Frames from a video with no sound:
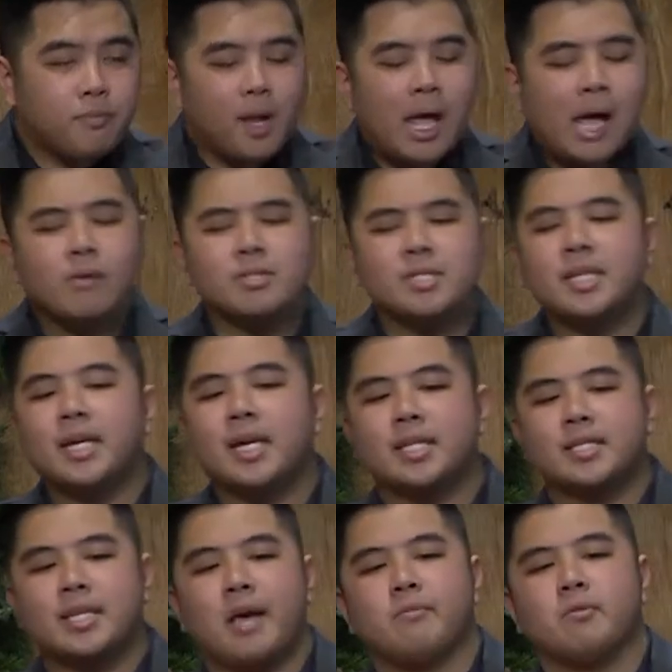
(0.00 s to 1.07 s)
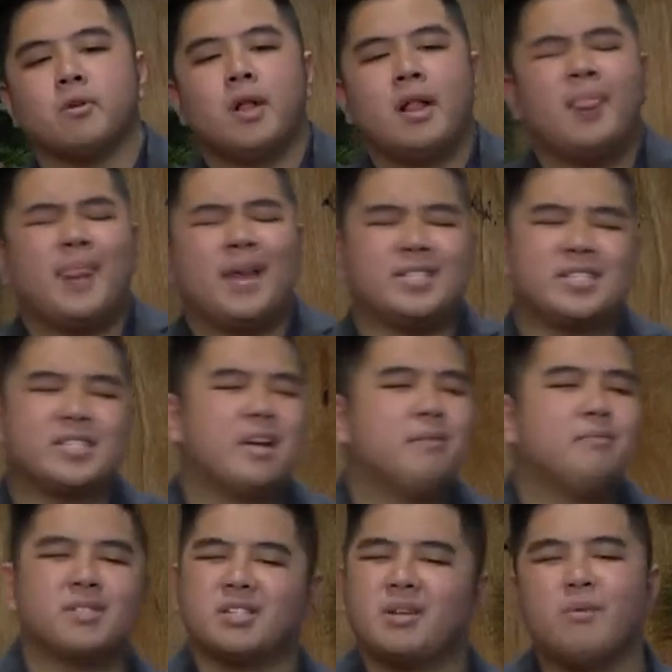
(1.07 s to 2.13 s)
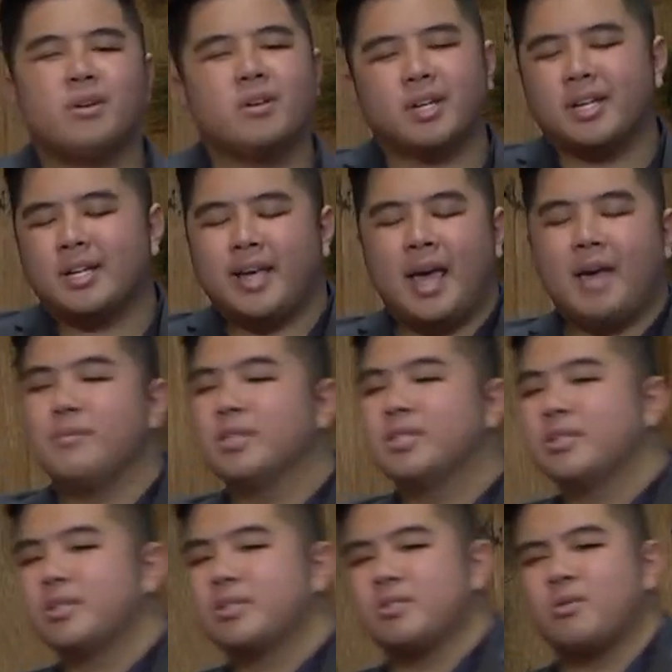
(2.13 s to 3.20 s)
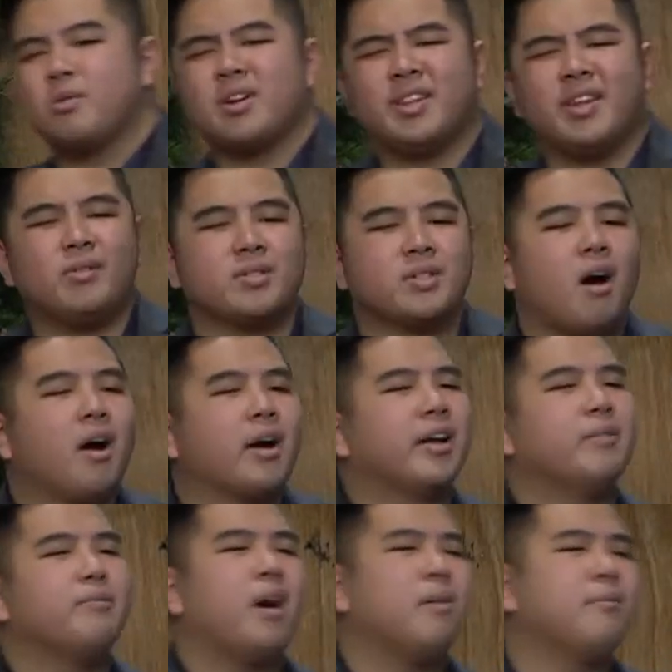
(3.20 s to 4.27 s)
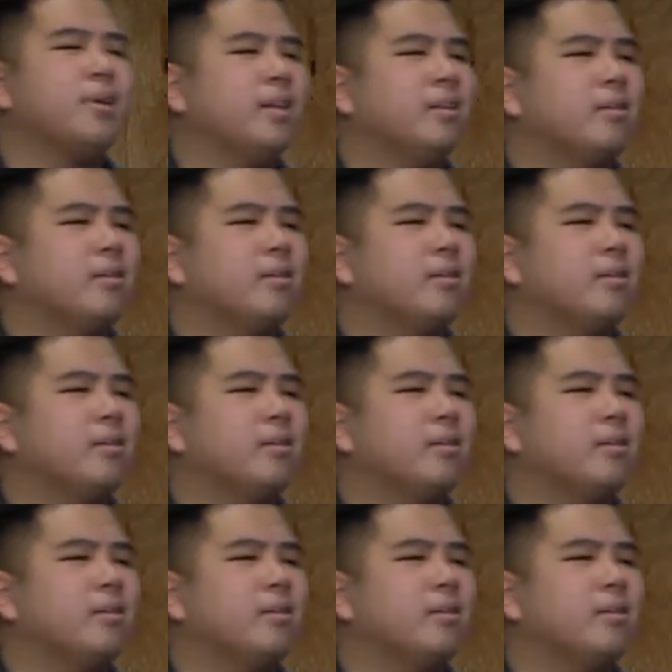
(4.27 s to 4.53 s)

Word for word: I was sitting at the table and some, someone came into the store and they were talking about me and they were